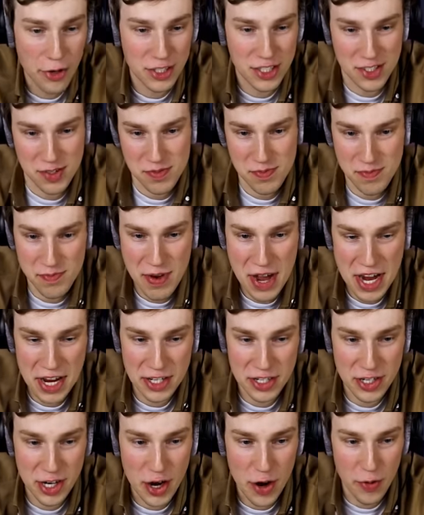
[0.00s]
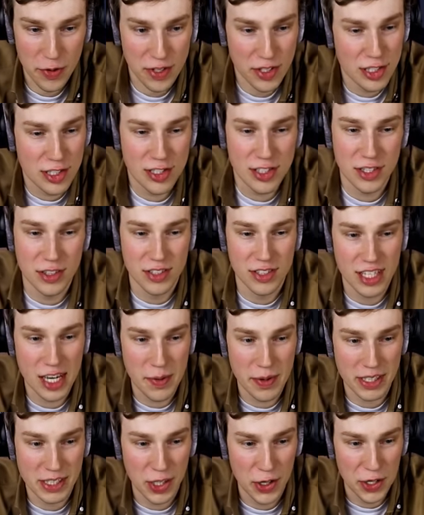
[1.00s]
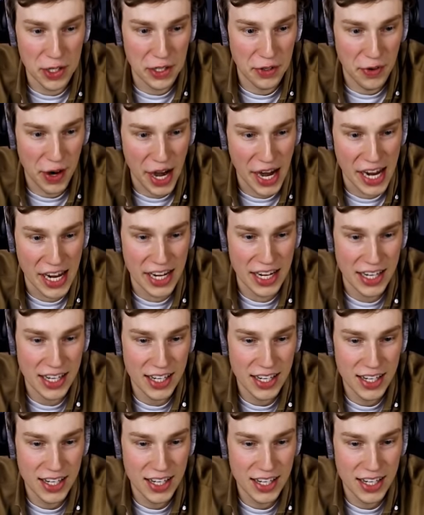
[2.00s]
was making sure this is still Skibidi Toilet, right?